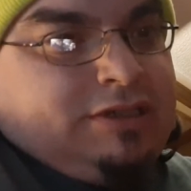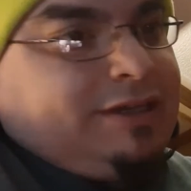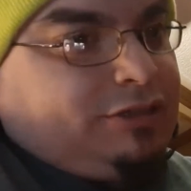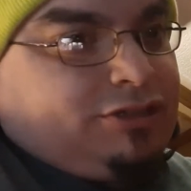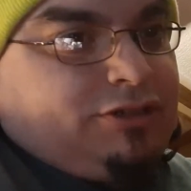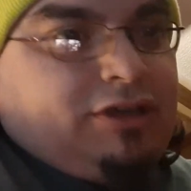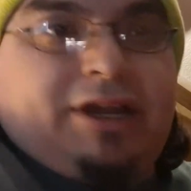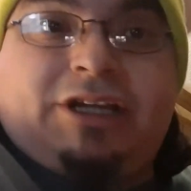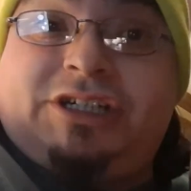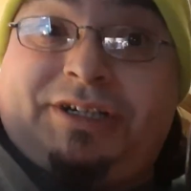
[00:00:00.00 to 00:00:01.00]
And I'll show you how
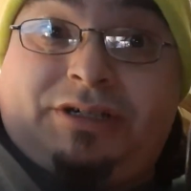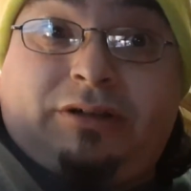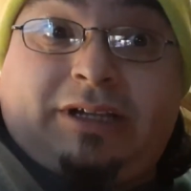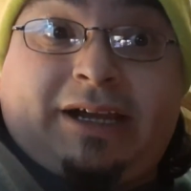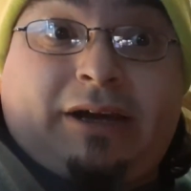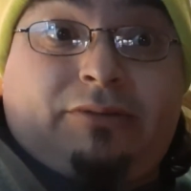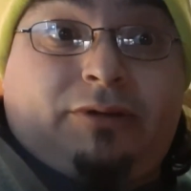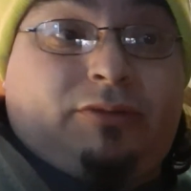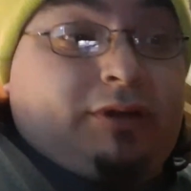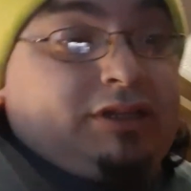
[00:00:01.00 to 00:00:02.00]
to change all that out real
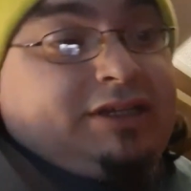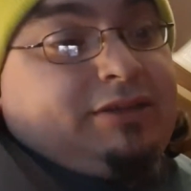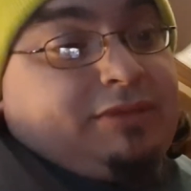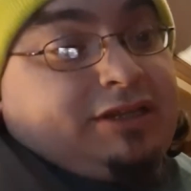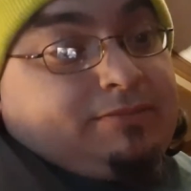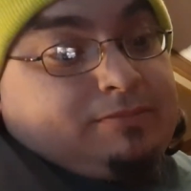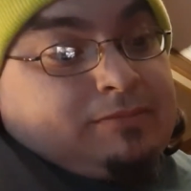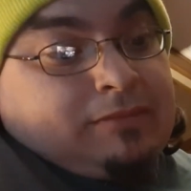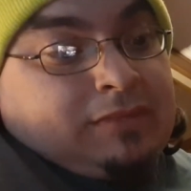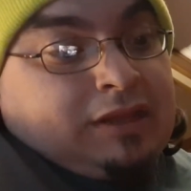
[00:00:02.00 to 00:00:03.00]
quickly in a minute.
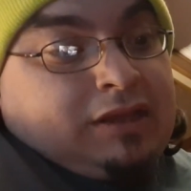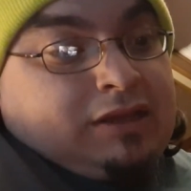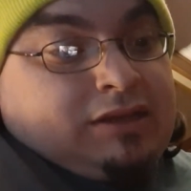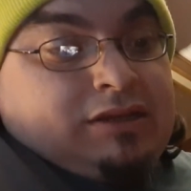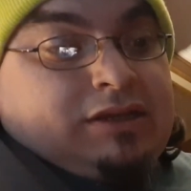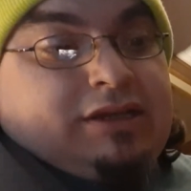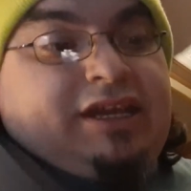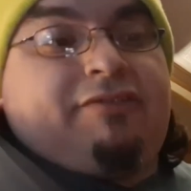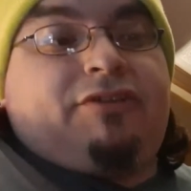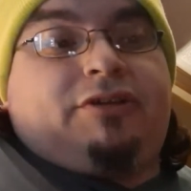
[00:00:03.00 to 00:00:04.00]
You
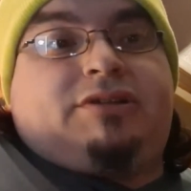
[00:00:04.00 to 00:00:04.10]
have your